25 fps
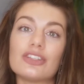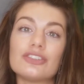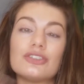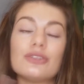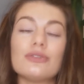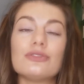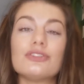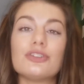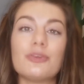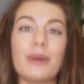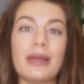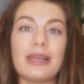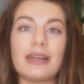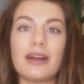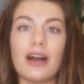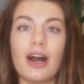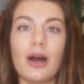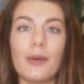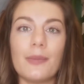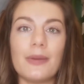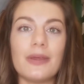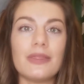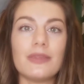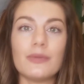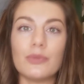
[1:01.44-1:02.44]
as soon as you wake
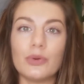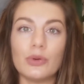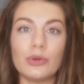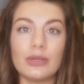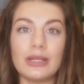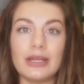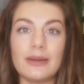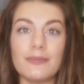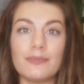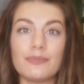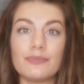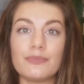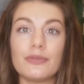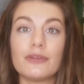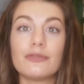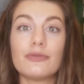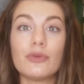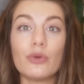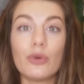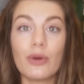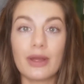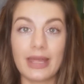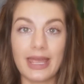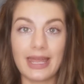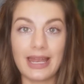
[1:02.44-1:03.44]
up in the morning
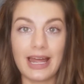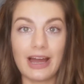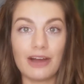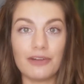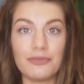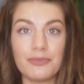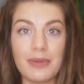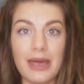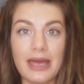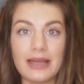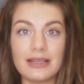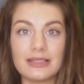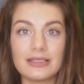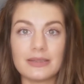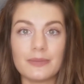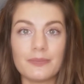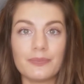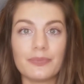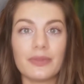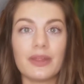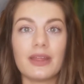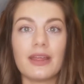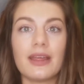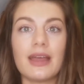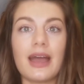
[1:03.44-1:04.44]
before getting out of bed.
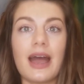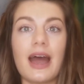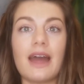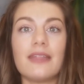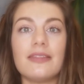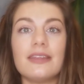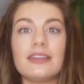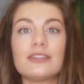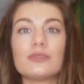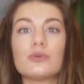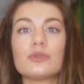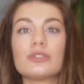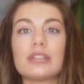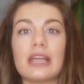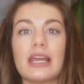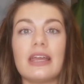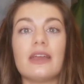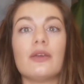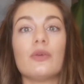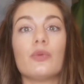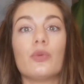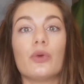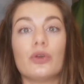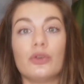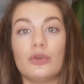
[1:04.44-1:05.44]
And this will
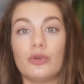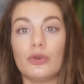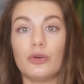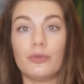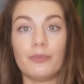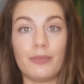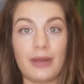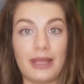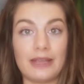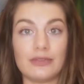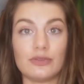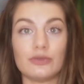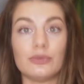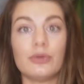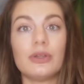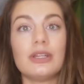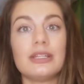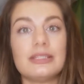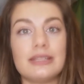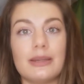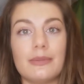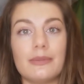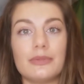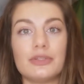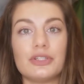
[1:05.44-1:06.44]
take what your basal body
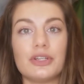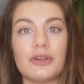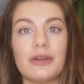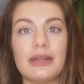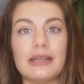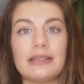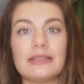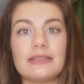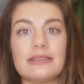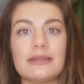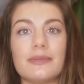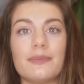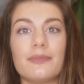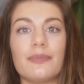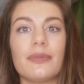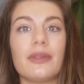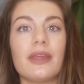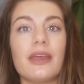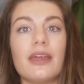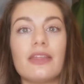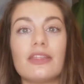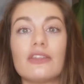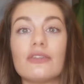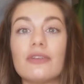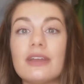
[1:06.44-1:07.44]
temperature is.
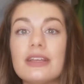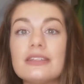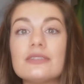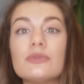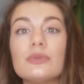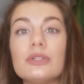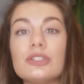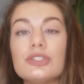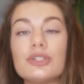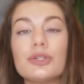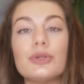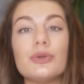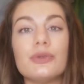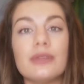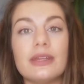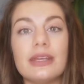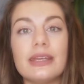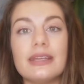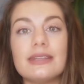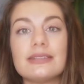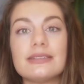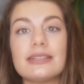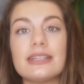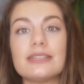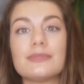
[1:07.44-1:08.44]
The reason we do
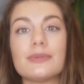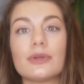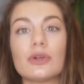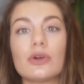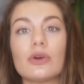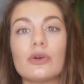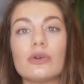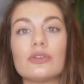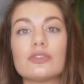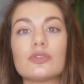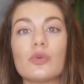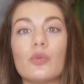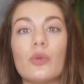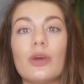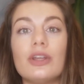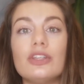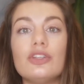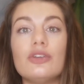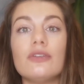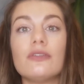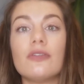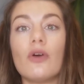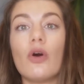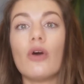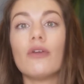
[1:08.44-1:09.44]
this is because when
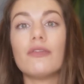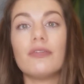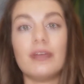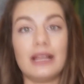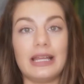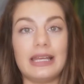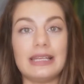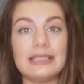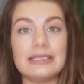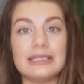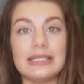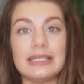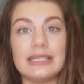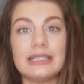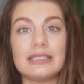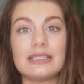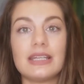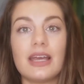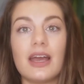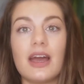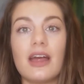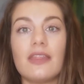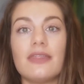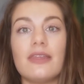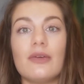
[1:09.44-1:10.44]
you've ovulated,
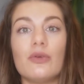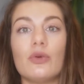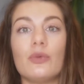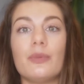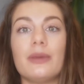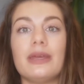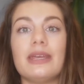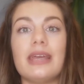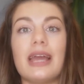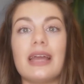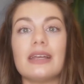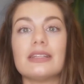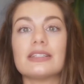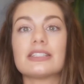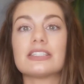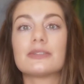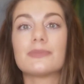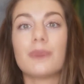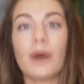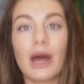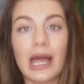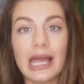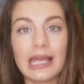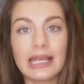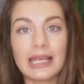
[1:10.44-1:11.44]
there will be a
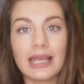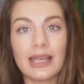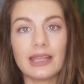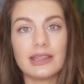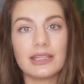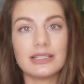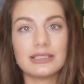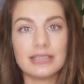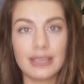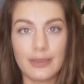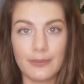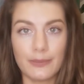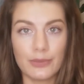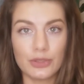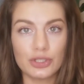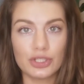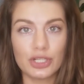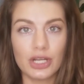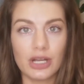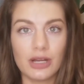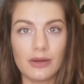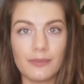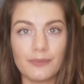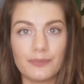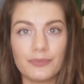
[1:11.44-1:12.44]
spike in the
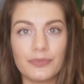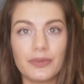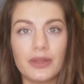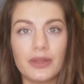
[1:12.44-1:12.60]
temperature.